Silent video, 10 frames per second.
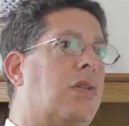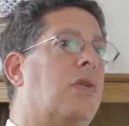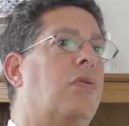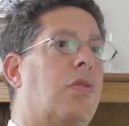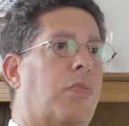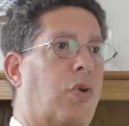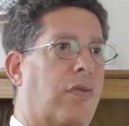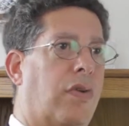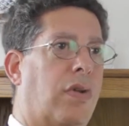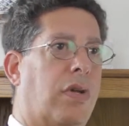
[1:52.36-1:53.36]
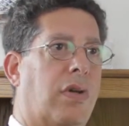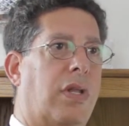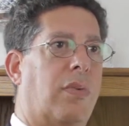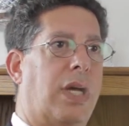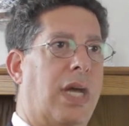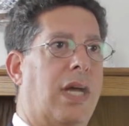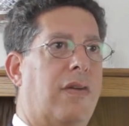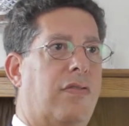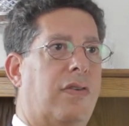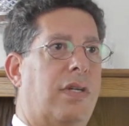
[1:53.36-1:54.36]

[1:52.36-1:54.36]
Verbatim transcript: to the portfolio that we have,